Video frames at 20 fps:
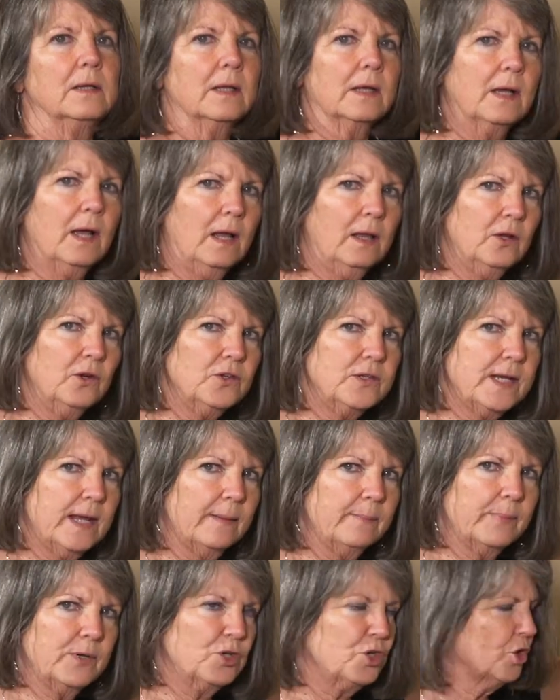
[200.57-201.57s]
the color
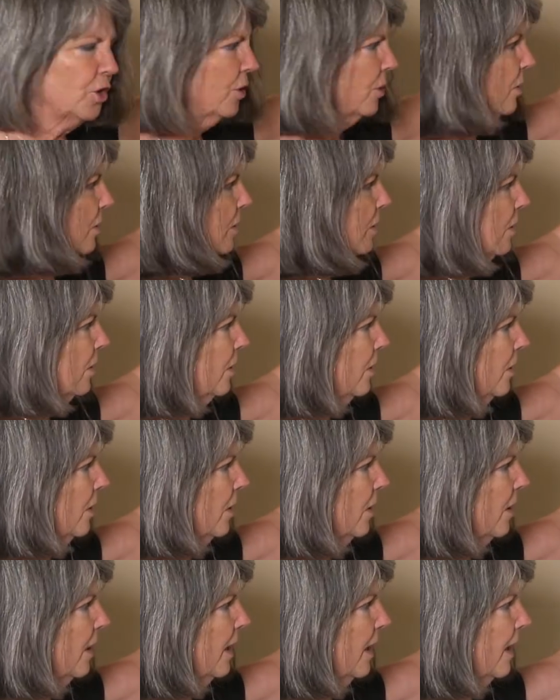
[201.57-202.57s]
temperature
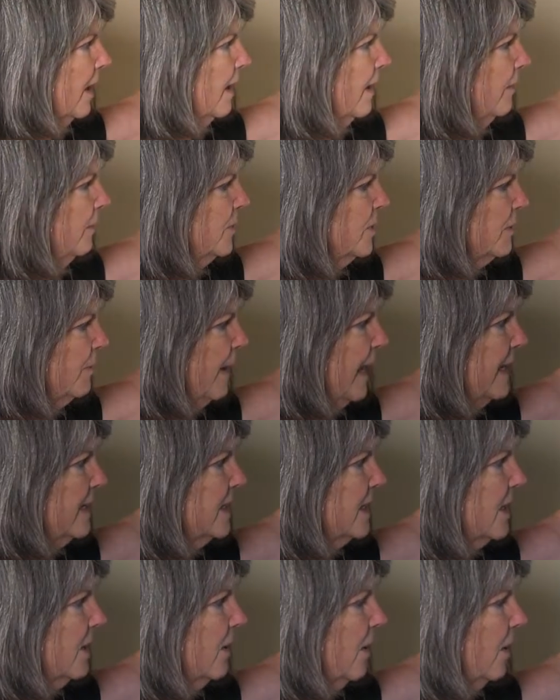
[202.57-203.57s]

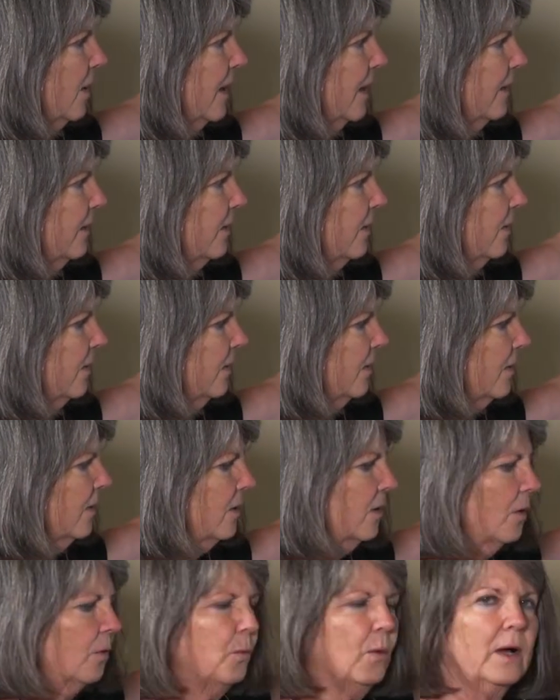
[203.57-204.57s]
depending on,
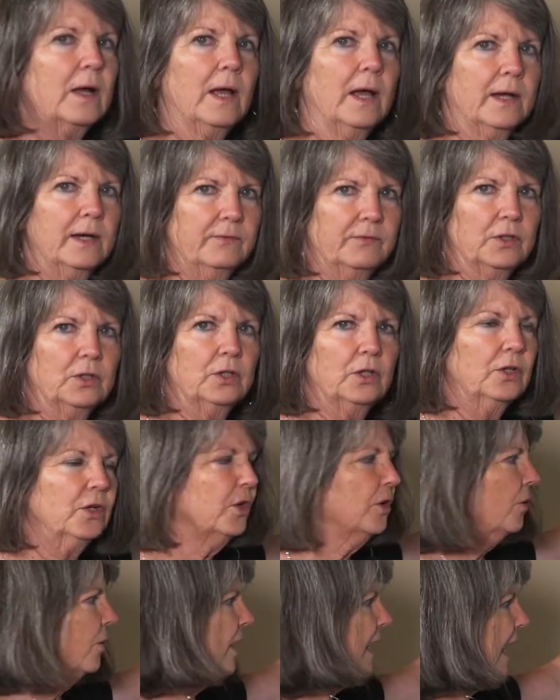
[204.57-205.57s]
what kind of a
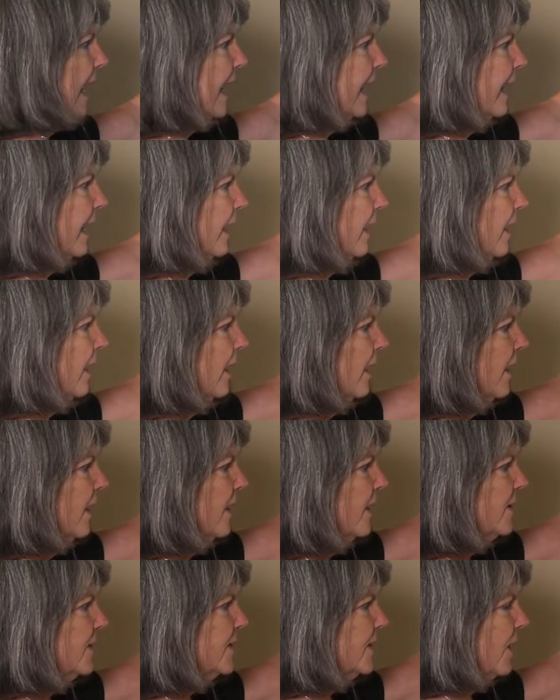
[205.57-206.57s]
look you're getting.
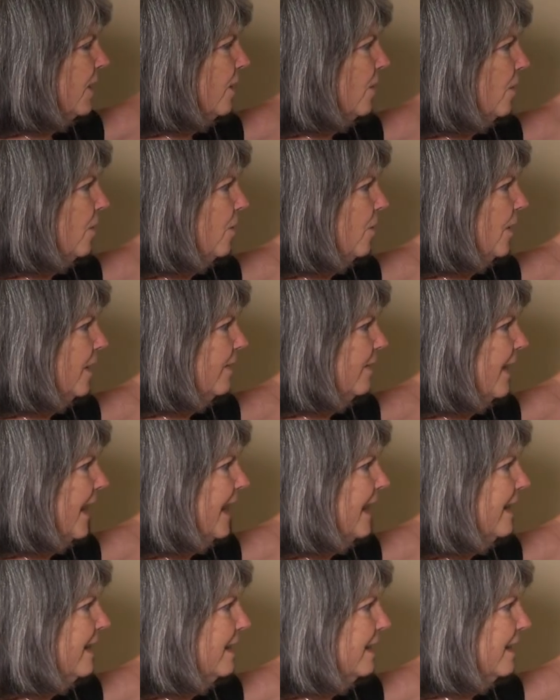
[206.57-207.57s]
So
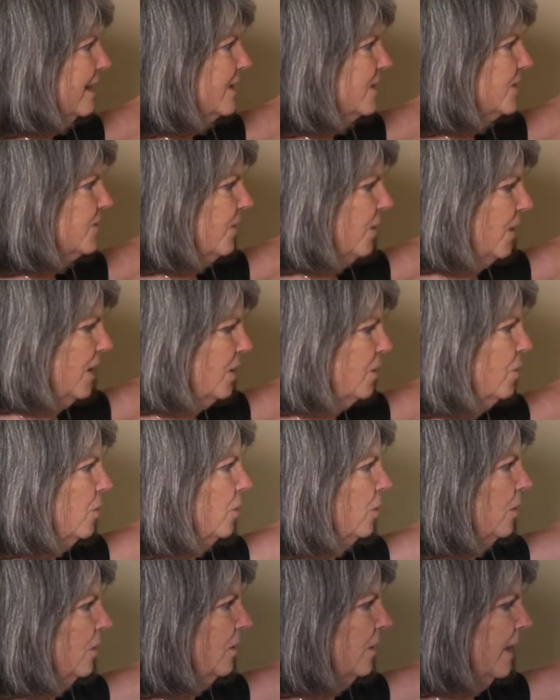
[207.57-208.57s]
that is very
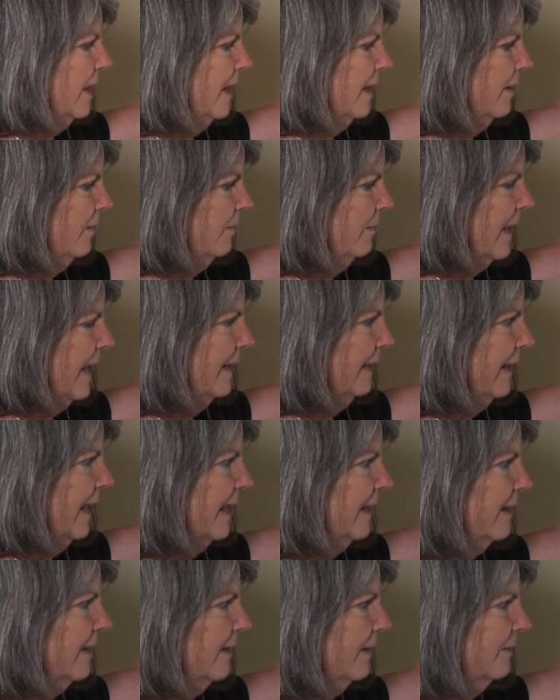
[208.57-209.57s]
cool. I
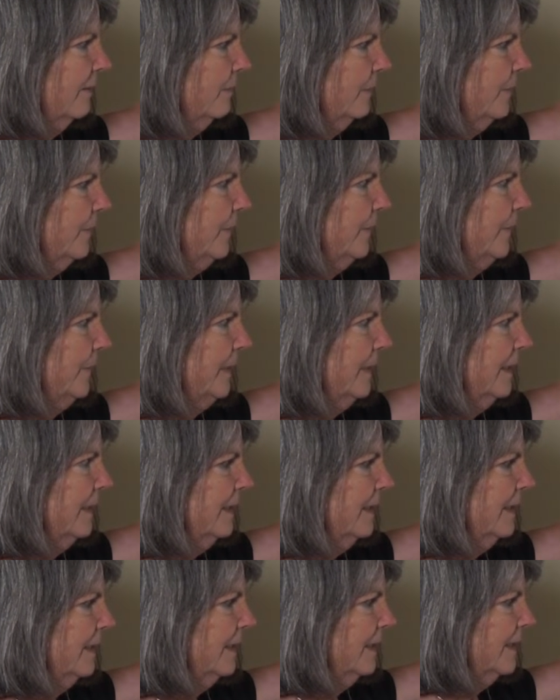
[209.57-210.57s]
like
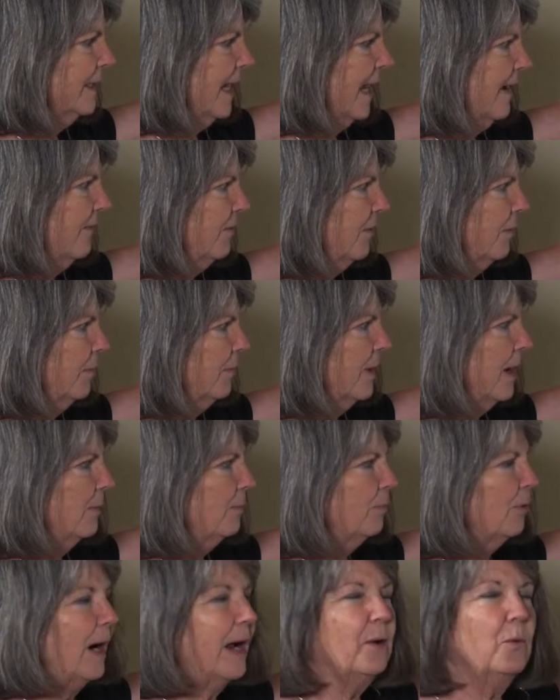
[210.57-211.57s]
to have a
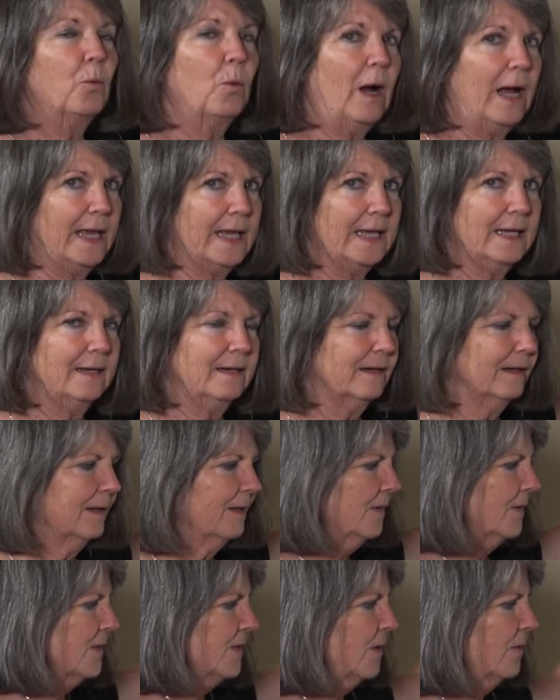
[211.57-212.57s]
bright white
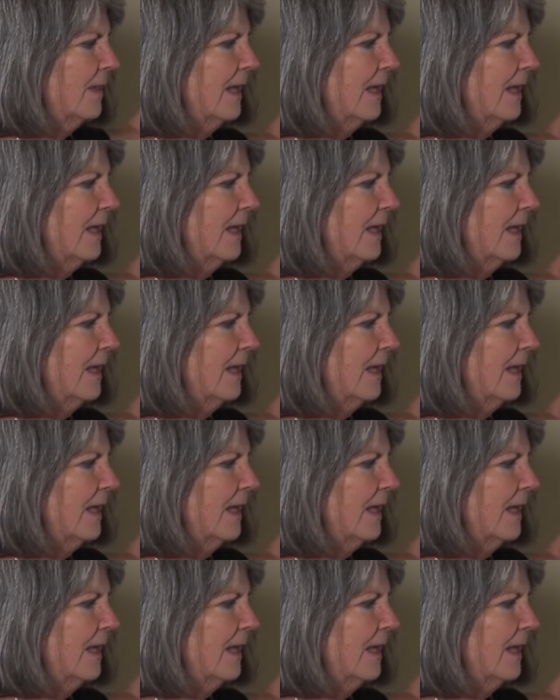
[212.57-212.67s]
so